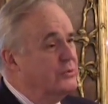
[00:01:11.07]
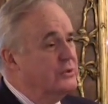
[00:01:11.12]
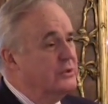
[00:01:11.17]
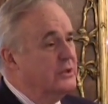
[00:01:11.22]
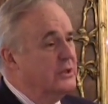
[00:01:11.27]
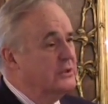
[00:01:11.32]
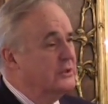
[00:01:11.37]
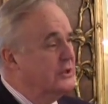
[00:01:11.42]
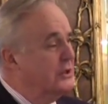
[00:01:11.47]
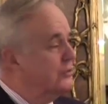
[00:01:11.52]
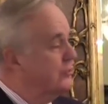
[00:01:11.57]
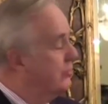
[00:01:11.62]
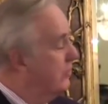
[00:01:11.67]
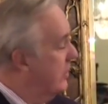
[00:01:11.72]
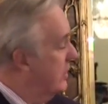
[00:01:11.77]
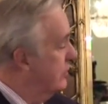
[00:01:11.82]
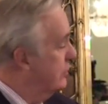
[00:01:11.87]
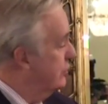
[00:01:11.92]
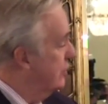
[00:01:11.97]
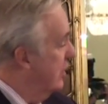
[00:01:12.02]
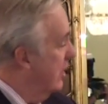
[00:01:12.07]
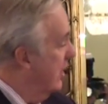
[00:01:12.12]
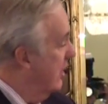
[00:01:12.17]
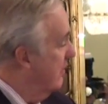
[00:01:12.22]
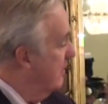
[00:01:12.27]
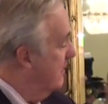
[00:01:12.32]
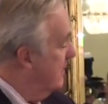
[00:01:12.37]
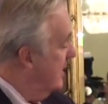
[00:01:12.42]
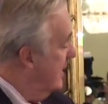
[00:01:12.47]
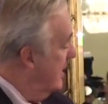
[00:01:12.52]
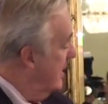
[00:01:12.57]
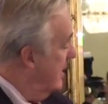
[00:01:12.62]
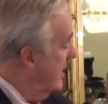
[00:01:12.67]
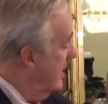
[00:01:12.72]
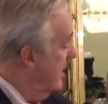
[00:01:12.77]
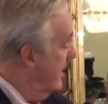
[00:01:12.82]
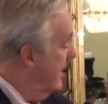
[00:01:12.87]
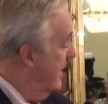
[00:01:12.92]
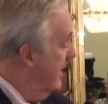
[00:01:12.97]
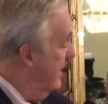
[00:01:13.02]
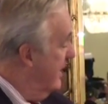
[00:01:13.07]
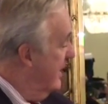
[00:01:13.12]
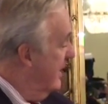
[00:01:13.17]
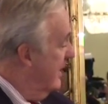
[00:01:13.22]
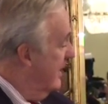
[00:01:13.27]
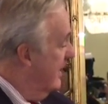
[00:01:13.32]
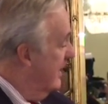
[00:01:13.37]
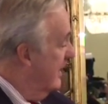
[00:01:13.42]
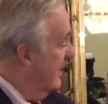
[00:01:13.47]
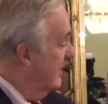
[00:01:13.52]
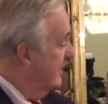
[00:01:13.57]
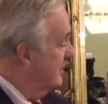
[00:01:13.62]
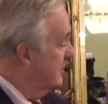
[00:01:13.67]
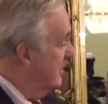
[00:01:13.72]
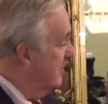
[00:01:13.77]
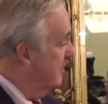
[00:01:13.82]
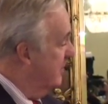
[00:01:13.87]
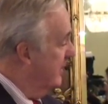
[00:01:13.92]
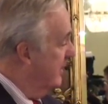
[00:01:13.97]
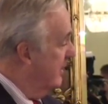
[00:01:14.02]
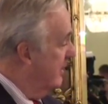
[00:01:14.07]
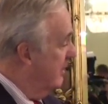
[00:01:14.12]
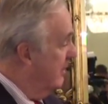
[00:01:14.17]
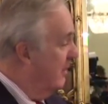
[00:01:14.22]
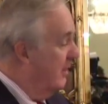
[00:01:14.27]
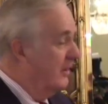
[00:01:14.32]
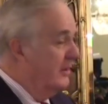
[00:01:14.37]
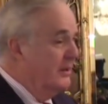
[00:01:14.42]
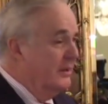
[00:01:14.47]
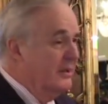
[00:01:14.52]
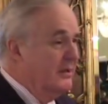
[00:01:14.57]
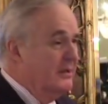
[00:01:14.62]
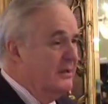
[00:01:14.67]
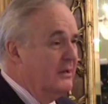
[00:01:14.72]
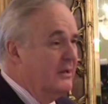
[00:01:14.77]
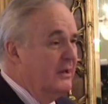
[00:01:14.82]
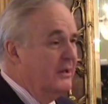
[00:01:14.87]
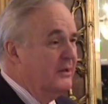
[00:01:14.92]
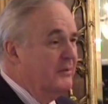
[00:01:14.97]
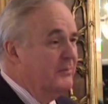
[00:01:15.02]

done such a great job. He's up here on the